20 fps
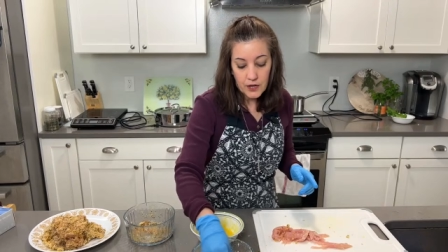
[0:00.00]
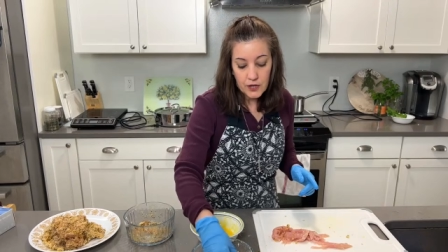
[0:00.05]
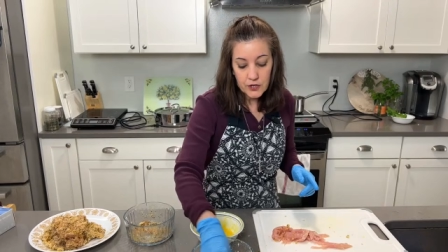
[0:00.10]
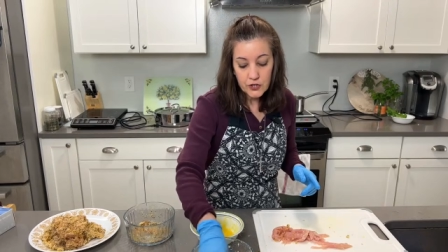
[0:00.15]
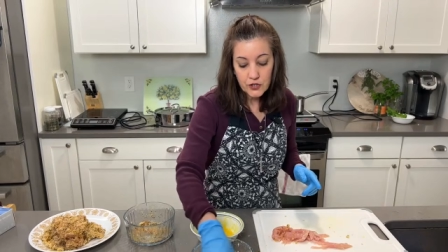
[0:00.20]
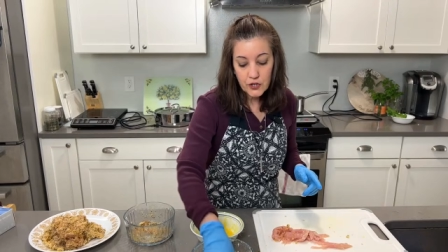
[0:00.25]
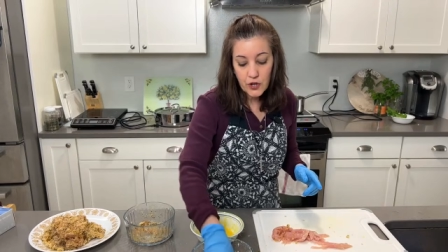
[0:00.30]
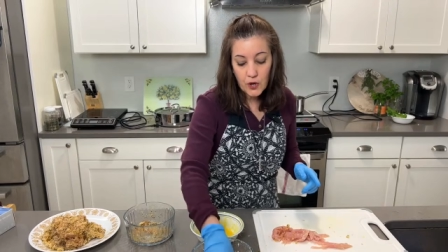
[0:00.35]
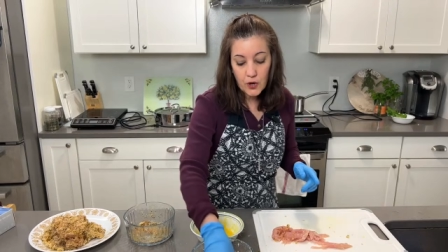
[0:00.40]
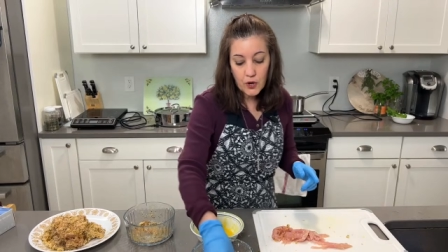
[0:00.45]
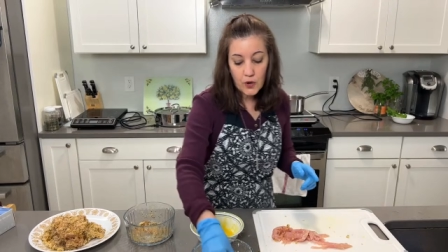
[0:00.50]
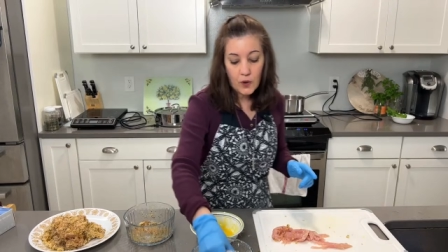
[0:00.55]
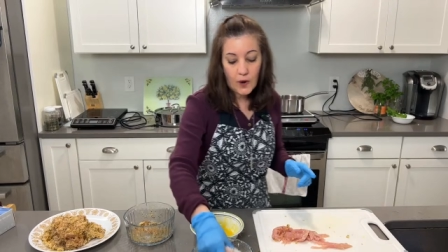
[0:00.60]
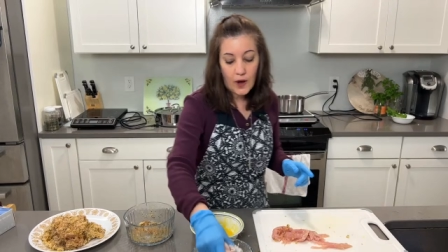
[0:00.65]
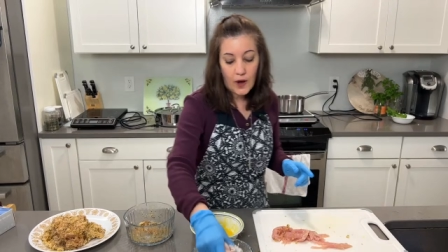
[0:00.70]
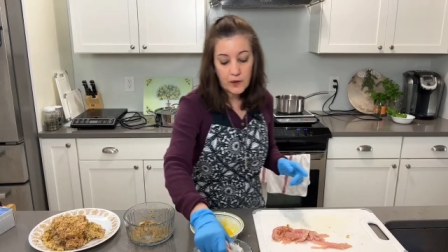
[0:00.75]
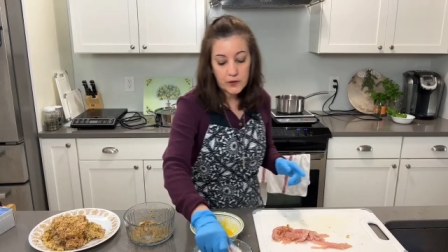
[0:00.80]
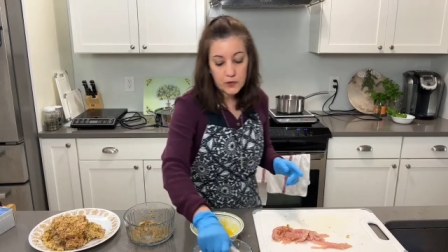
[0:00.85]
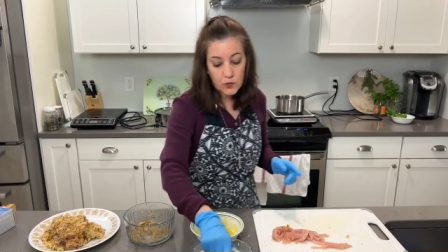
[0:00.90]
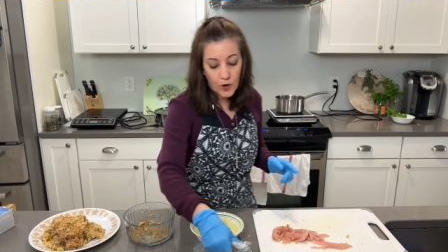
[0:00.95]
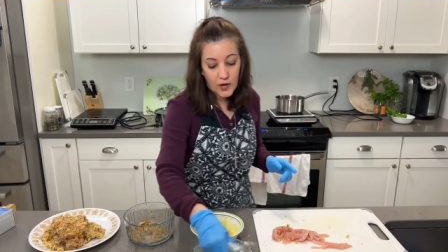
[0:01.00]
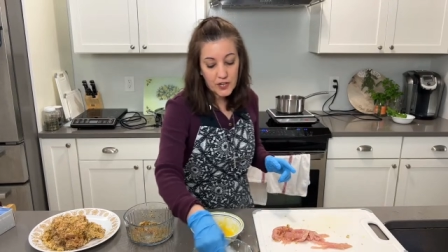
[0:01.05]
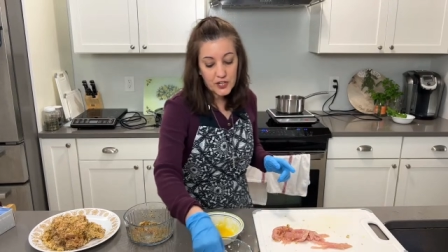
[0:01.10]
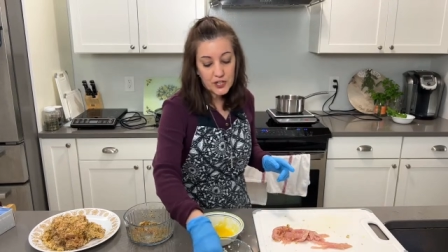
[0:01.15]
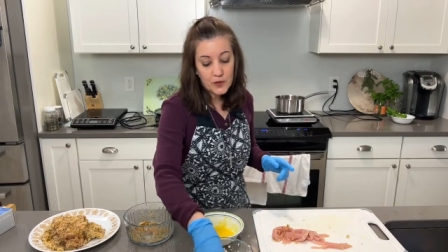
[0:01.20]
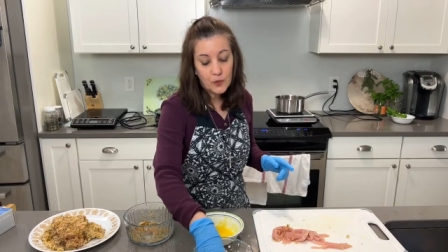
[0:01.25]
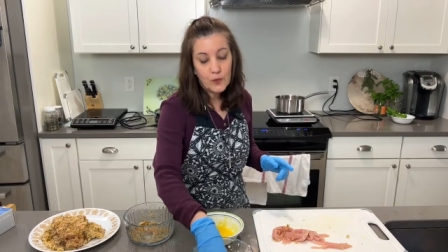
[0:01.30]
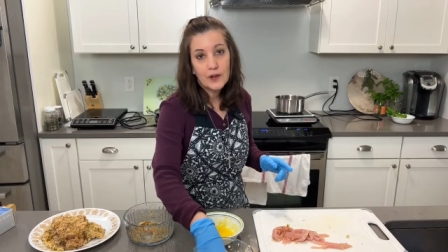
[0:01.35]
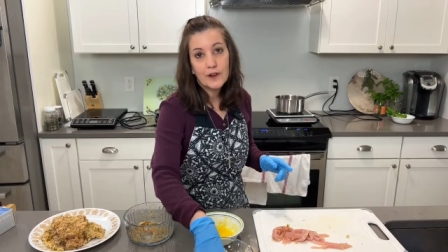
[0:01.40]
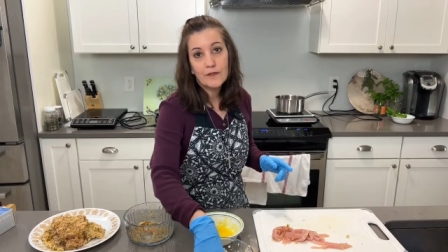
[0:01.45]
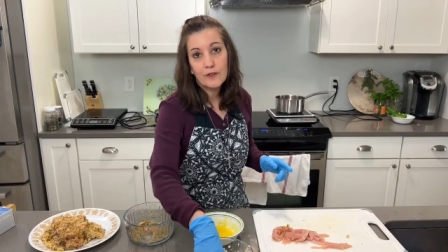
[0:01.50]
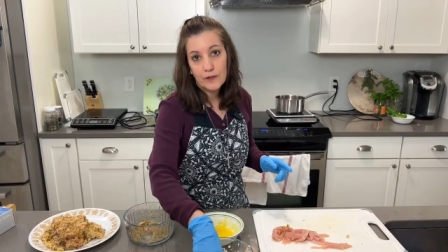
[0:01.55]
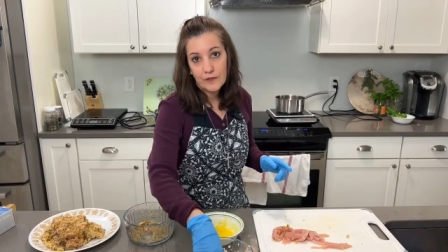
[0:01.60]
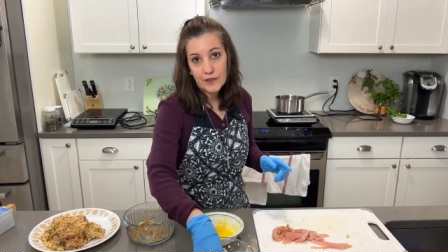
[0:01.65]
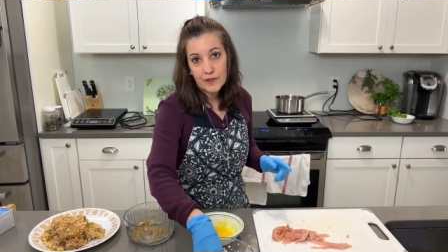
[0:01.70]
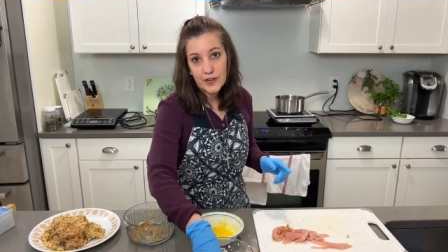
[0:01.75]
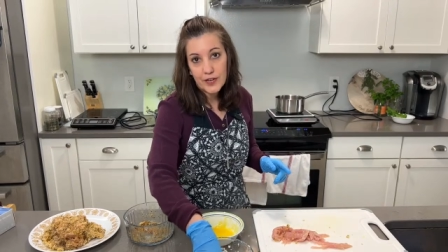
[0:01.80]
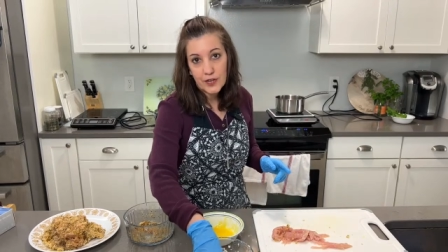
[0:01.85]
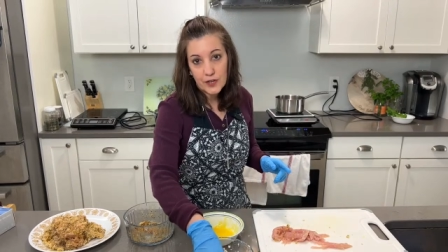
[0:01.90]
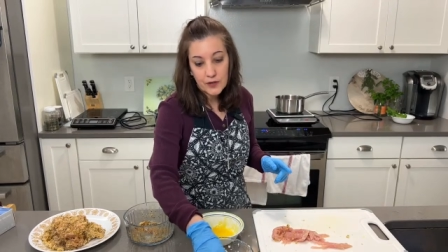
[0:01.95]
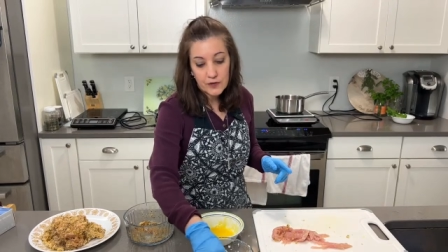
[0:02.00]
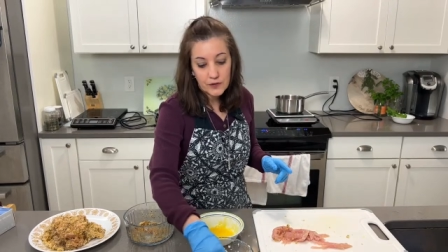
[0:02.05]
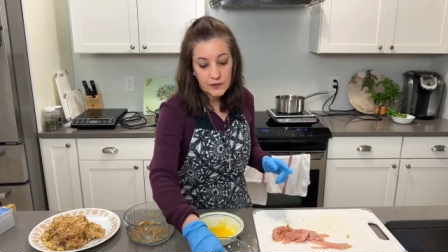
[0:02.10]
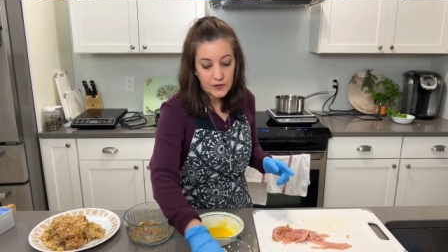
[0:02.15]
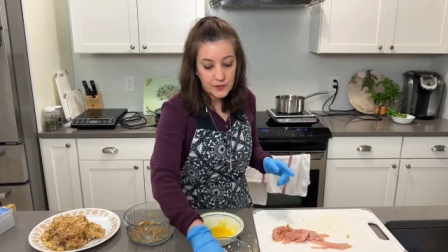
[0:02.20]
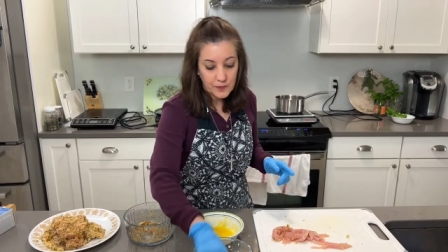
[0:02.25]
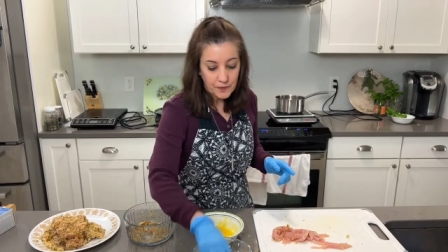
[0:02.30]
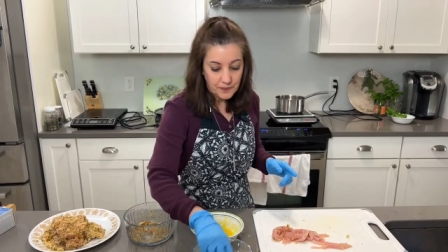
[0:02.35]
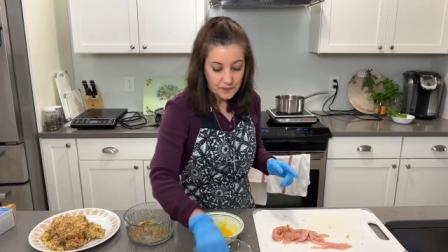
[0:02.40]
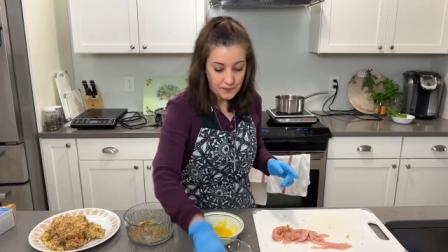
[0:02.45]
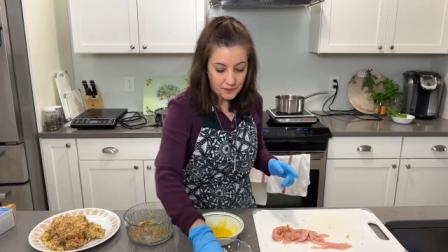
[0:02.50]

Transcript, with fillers: So I was watching one of her videos,